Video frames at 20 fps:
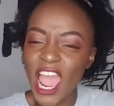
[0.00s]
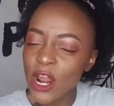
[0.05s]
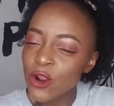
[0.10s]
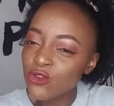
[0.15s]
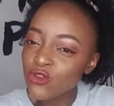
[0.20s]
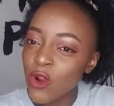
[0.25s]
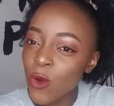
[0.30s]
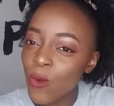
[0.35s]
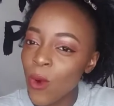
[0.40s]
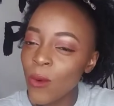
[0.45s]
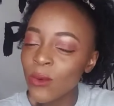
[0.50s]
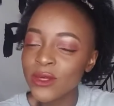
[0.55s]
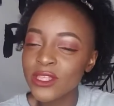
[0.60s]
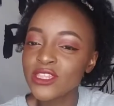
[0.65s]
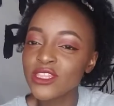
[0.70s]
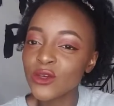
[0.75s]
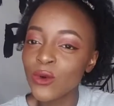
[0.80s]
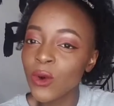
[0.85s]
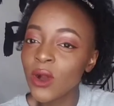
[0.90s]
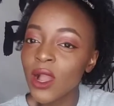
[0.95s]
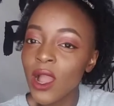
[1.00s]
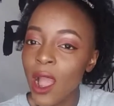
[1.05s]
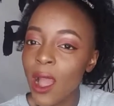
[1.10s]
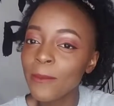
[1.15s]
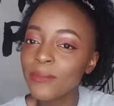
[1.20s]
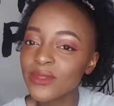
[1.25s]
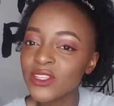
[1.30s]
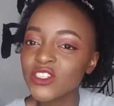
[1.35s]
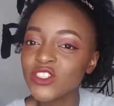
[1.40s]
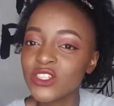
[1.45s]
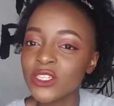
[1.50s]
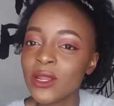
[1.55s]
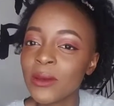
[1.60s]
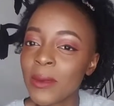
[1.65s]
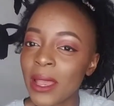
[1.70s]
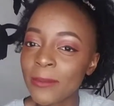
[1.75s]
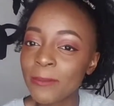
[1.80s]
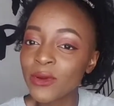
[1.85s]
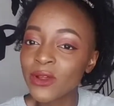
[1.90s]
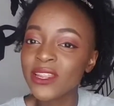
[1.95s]
I don't know what was so accomplishing
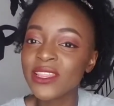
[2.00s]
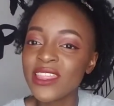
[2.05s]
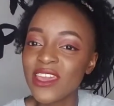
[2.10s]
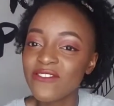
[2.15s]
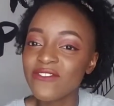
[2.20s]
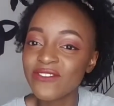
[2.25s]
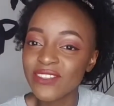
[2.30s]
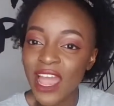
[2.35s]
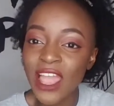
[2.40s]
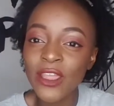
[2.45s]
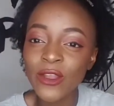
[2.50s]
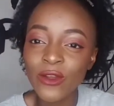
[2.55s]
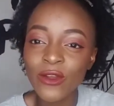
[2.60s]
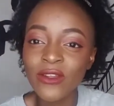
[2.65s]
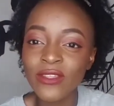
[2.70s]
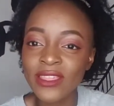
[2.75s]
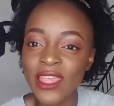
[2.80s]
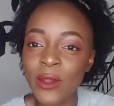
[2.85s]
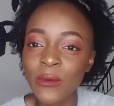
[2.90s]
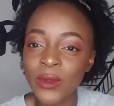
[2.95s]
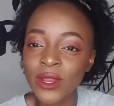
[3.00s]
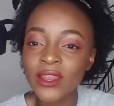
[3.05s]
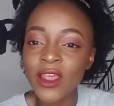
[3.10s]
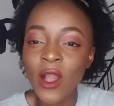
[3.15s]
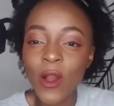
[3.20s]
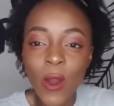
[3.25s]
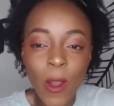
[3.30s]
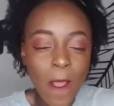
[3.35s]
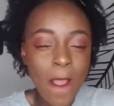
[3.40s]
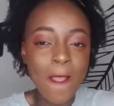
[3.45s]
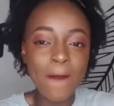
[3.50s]
about putting that flyer in that window.